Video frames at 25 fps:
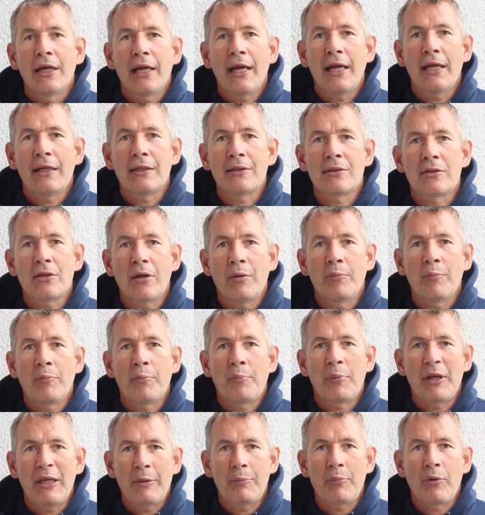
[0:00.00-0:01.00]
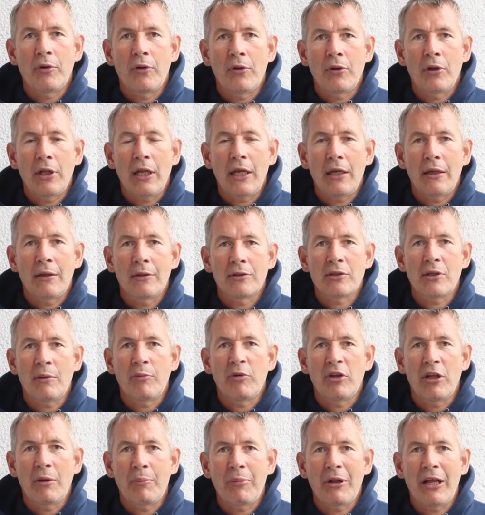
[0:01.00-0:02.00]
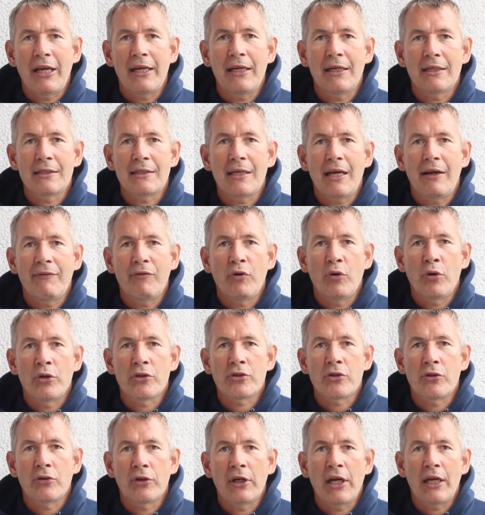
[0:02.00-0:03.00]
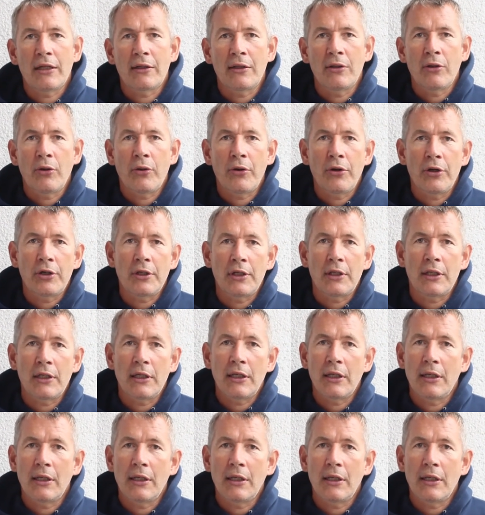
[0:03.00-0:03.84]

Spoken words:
And some of the players have also gotten hurt